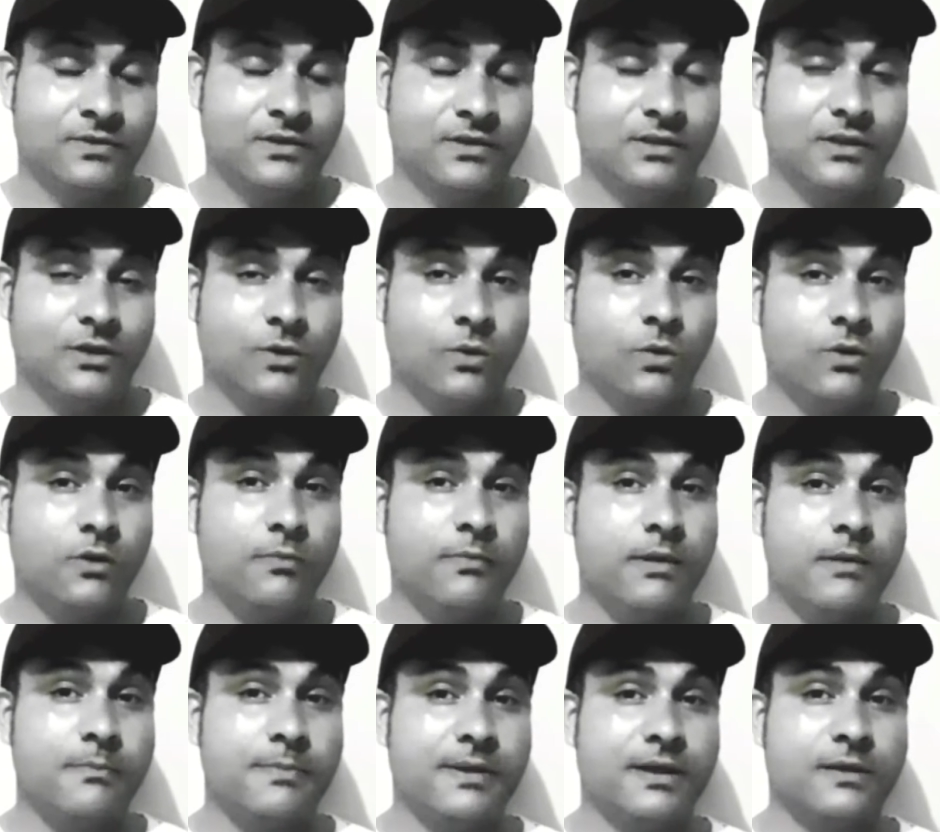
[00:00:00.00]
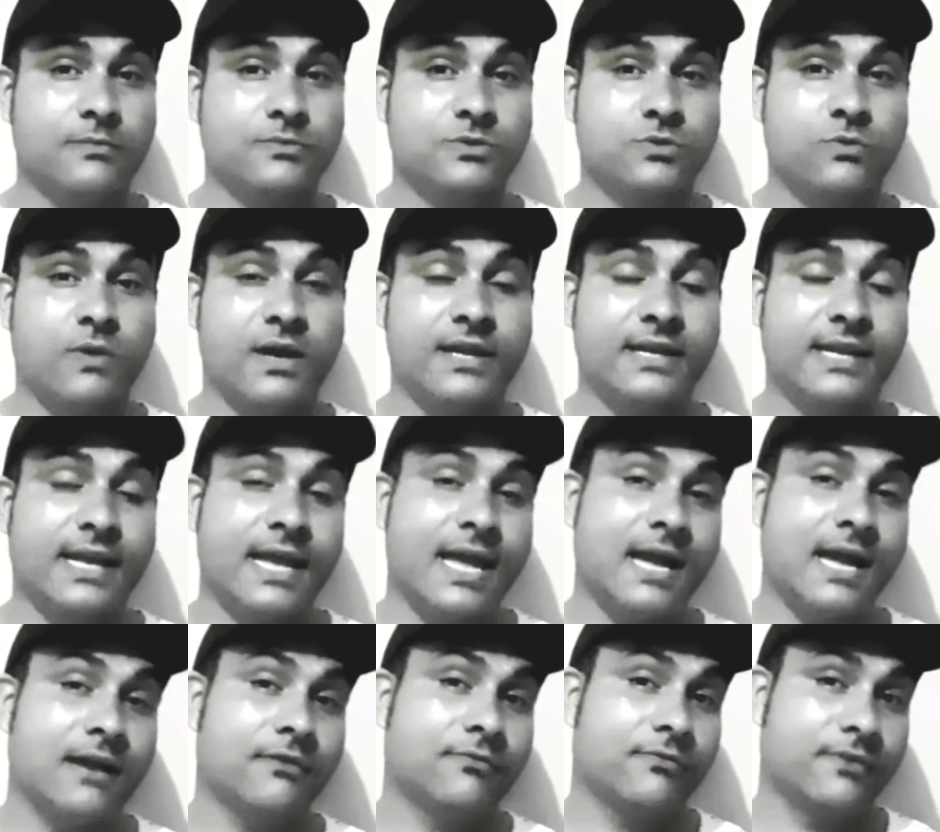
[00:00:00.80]
The old man becomes quite
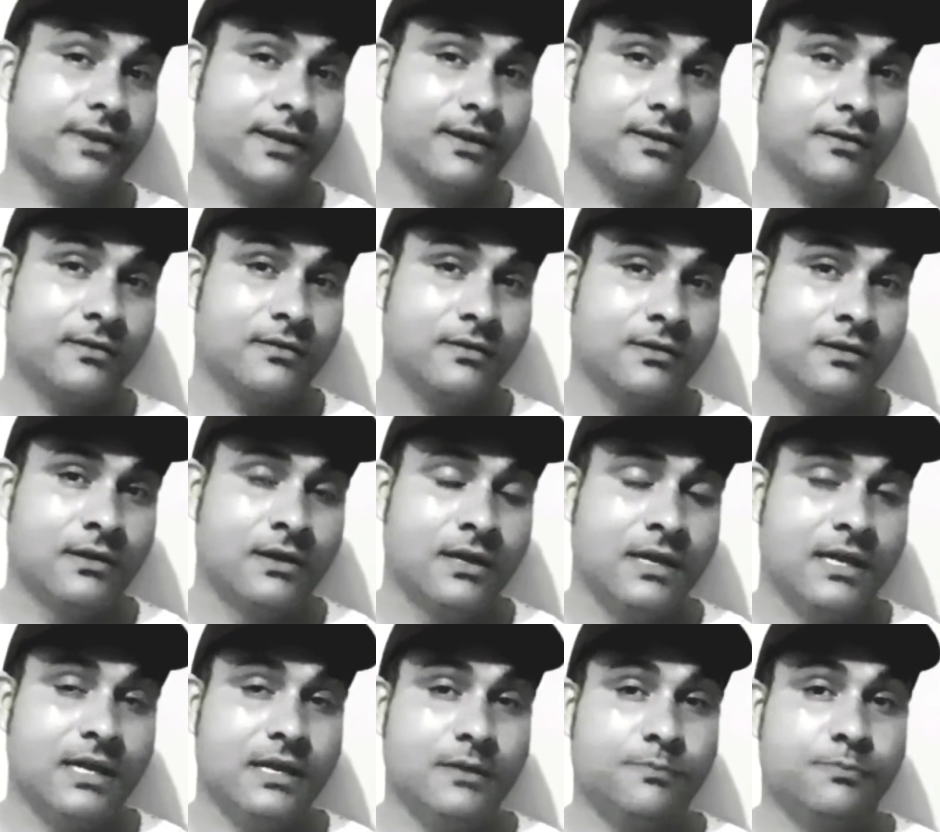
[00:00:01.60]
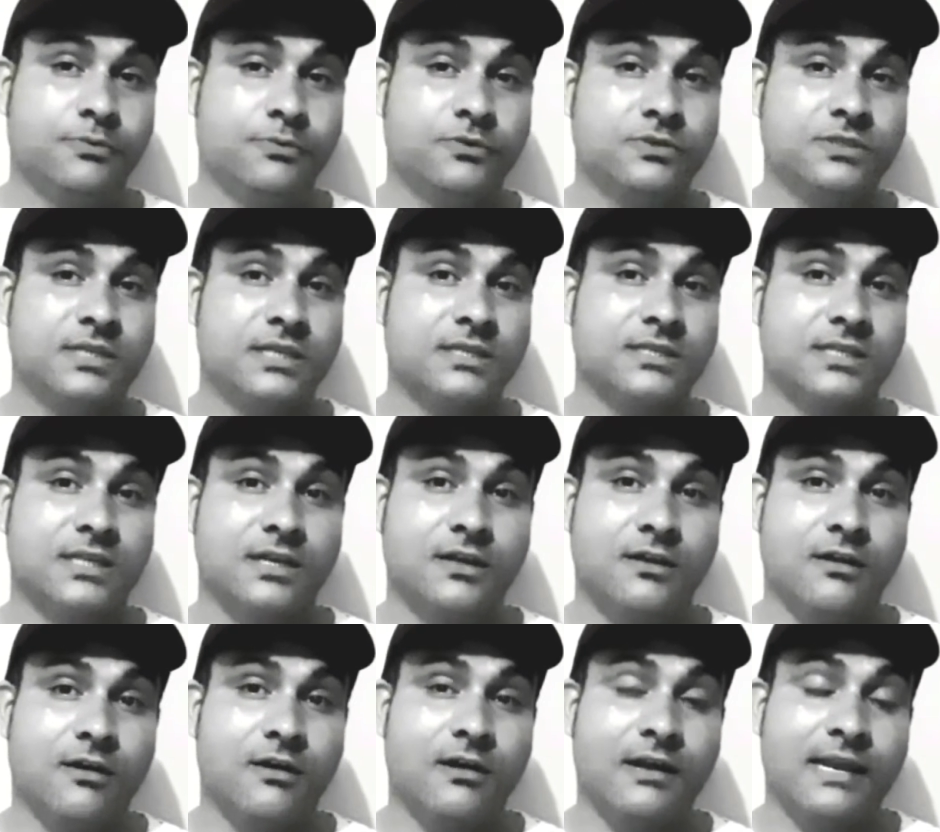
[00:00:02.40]
angry. He pushes the
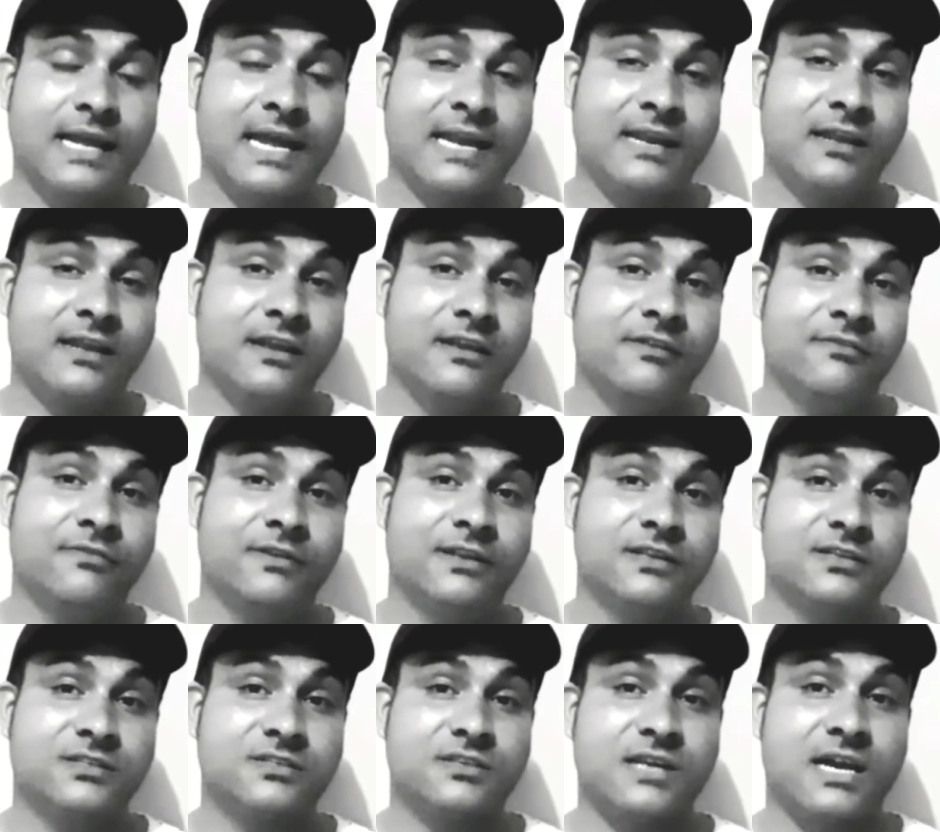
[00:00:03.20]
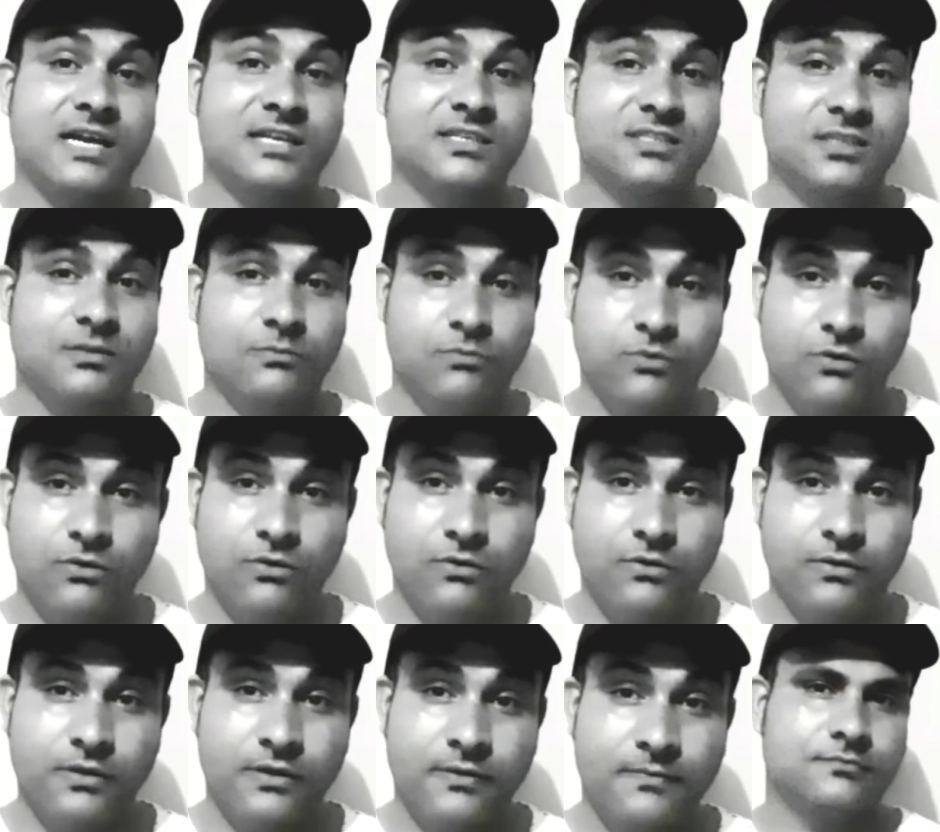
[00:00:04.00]
girl and even strikes the
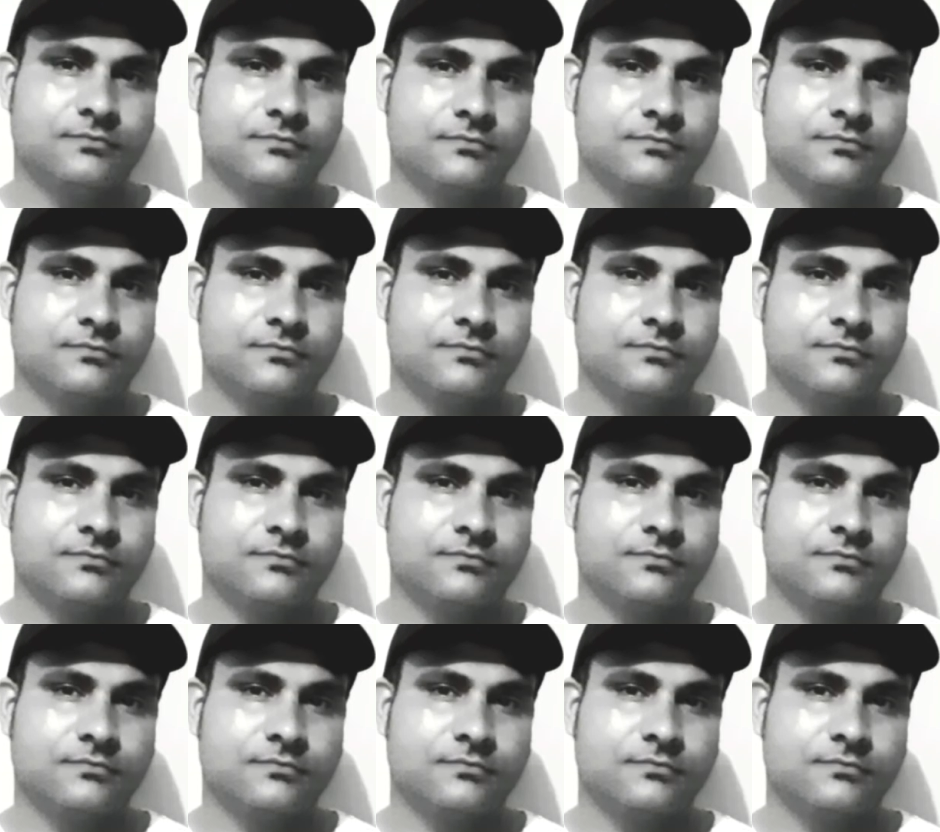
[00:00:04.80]
boy.